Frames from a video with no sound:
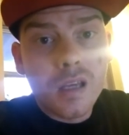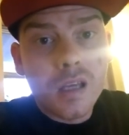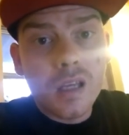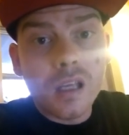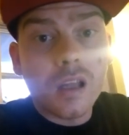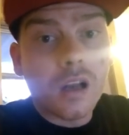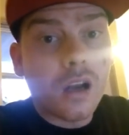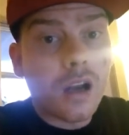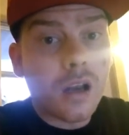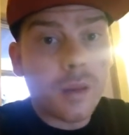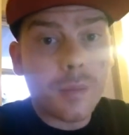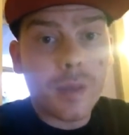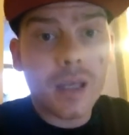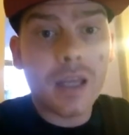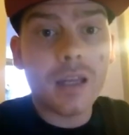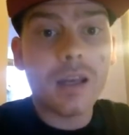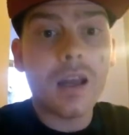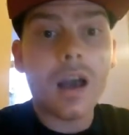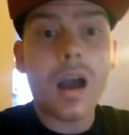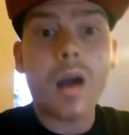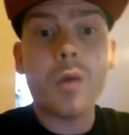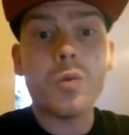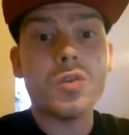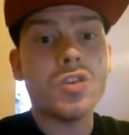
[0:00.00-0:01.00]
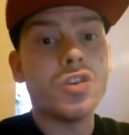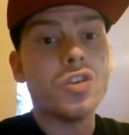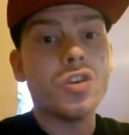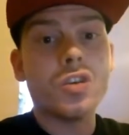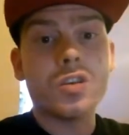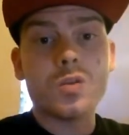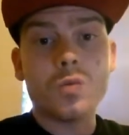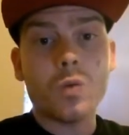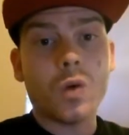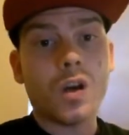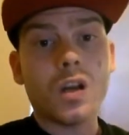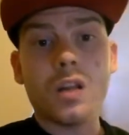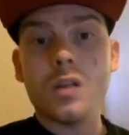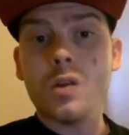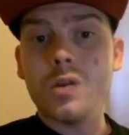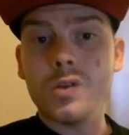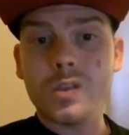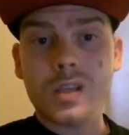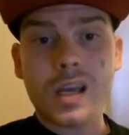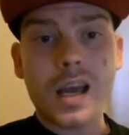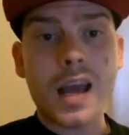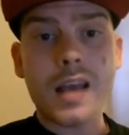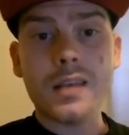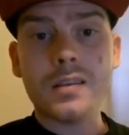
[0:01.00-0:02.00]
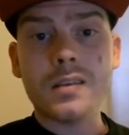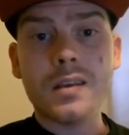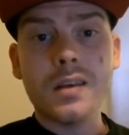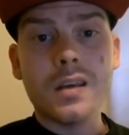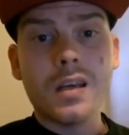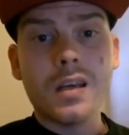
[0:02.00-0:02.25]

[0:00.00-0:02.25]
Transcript: You know what I mean? I was just one of those guys.